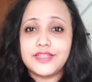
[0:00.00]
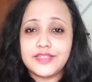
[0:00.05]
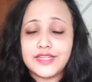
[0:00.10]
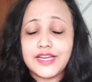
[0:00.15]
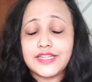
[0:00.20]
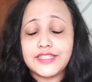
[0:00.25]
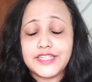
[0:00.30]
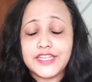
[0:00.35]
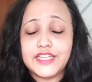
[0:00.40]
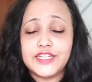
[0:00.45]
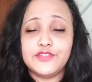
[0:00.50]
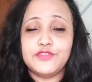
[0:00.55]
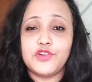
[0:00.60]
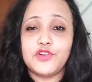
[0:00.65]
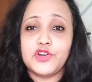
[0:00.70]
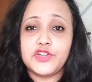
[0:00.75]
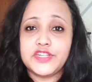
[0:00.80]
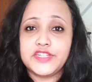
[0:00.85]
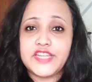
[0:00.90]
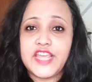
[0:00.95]
A Tale
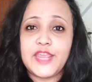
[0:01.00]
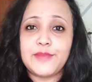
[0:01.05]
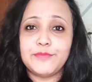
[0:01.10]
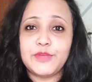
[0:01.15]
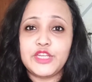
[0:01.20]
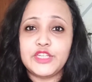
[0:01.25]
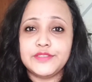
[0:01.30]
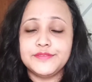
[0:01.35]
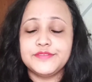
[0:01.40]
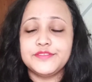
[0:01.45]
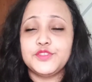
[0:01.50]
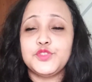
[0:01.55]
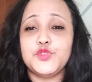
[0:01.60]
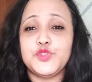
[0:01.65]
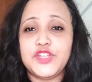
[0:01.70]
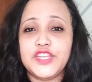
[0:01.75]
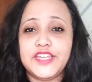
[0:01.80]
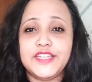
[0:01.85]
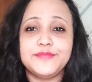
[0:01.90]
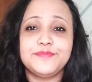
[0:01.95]
for the Time Being
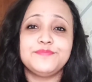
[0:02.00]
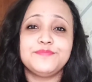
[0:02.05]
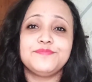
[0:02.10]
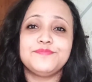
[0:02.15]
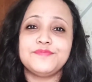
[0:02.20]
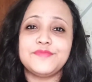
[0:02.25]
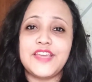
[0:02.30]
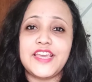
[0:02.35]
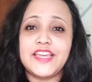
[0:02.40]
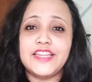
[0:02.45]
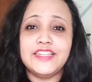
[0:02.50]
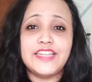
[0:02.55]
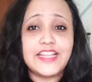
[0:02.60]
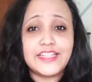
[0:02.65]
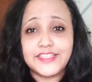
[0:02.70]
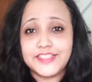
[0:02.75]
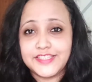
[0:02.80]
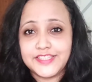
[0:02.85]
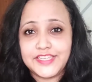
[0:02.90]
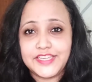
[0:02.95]
today, and
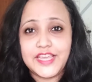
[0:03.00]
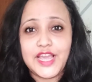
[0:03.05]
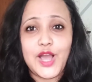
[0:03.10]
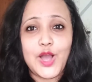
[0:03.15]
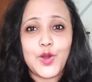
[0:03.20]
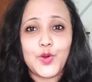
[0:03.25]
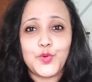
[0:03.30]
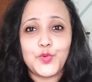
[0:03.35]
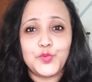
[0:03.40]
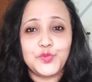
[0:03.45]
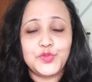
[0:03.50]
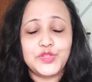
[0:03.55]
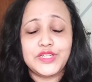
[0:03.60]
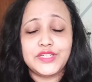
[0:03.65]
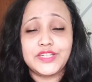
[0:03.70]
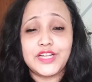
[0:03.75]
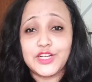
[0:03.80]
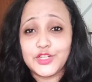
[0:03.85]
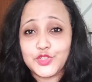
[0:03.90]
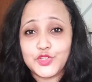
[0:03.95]
let's see how the
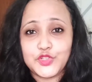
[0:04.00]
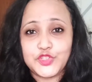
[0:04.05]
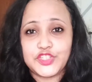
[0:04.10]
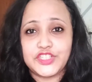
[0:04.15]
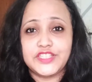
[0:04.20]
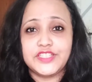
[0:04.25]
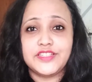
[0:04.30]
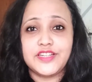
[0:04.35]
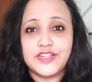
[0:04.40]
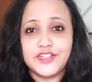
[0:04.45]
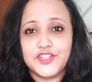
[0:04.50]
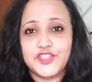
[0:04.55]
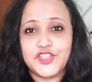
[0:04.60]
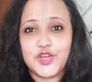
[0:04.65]
conclusion turns